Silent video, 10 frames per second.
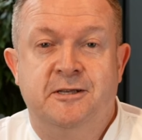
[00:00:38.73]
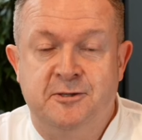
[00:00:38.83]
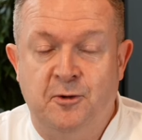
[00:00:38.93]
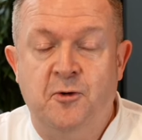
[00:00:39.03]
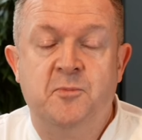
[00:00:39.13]

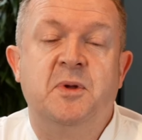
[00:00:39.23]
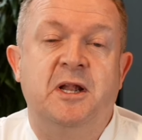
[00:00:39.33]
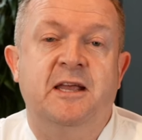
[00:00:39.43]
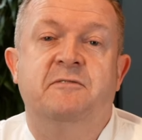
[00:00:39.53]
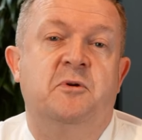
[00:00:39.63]
It's
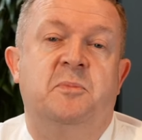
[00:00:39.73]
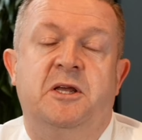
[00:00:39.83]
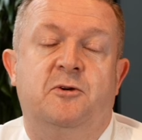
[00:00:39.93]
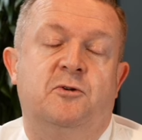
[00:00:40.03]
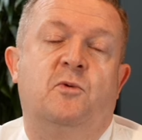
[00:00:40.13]
unbelievably
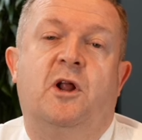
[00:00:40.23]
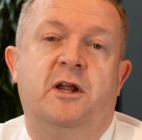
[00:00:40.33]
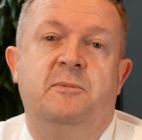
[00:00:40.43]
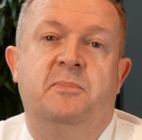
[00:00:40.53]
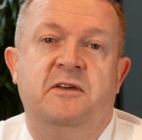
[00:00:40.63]
good
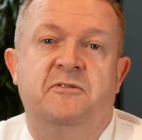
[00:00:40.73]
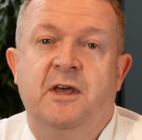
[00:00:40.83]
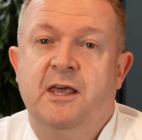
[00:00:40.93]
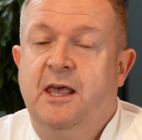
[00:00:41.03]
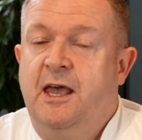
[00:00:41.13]
quality beef.
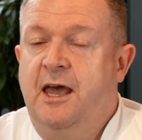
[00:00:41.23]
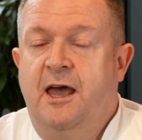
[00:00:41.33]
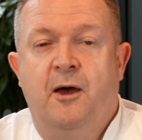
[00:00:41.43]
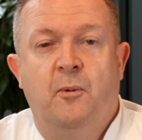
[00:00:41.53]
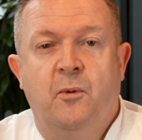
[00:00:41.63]

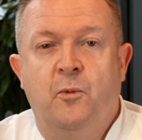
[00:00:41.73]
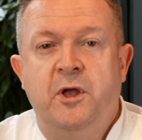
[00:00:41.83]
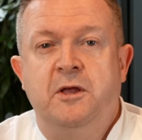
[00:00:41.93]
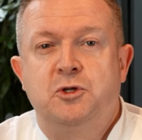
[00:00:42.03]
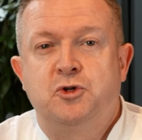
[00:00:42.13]

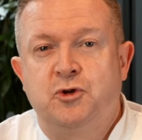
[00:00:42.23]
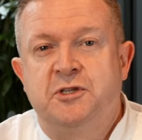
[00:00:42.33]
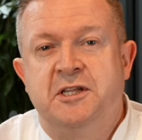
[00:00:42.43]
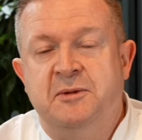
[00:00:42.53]
We trust it